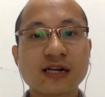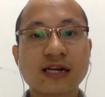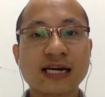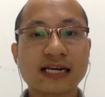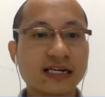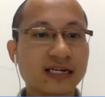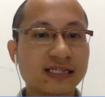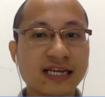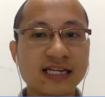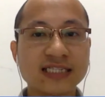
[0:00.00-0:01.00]
like a
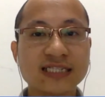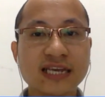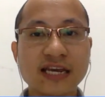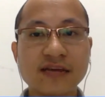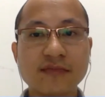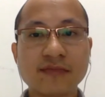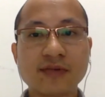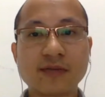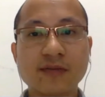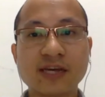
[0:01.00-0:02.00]
tennis game,
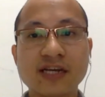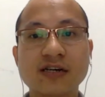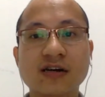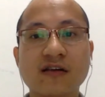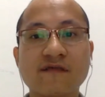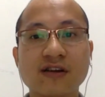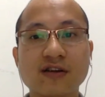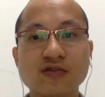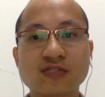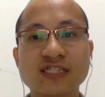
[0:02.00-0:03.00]
a player often
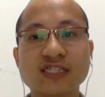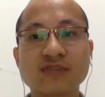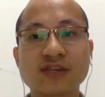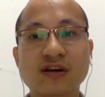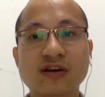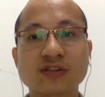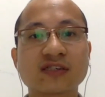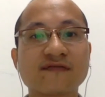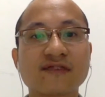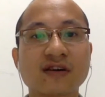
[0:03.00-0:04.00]
loses because
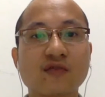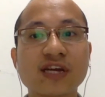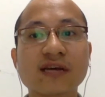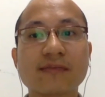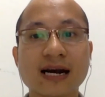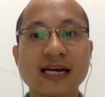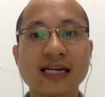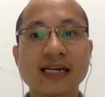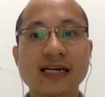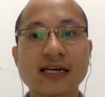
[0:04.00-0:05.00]
of the weak mind.
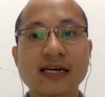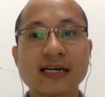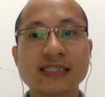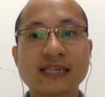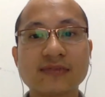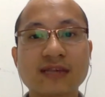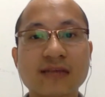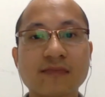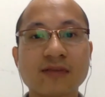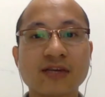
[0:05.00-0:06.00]

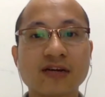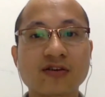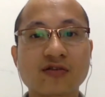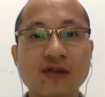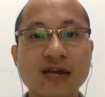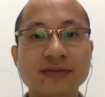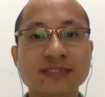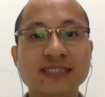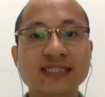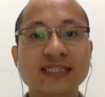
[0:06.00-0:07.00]
Sometimes player
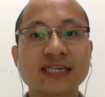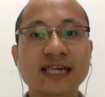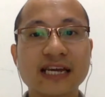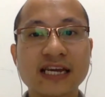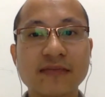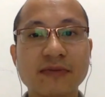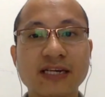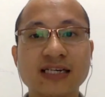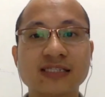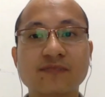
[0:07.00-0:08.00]
collapses in a game and
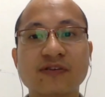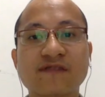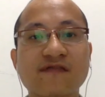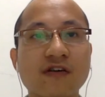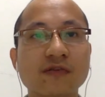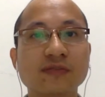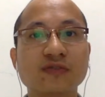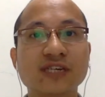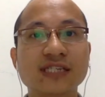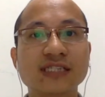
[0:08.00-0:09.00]
doesn't perform to
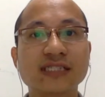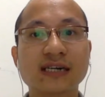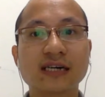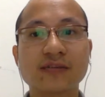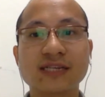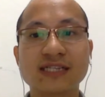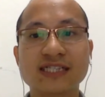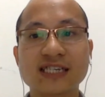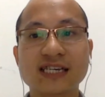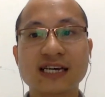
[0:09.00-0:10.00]
his
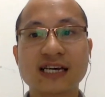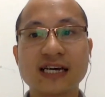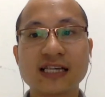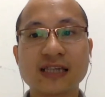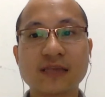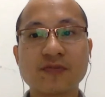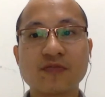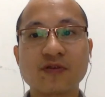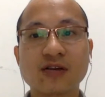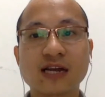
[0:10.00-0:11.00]
ability. Some
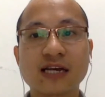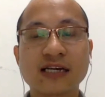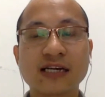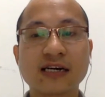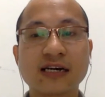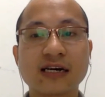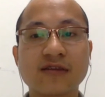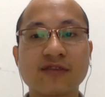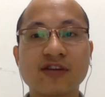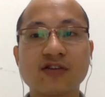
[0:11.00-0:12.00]
people like
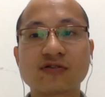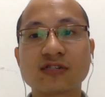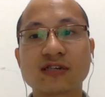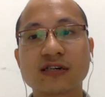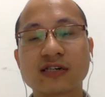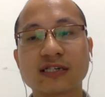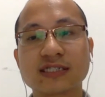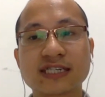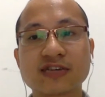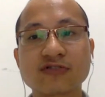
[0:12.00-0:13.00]
renowned
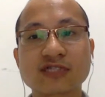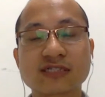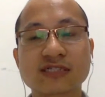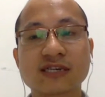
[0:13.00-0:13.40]
sales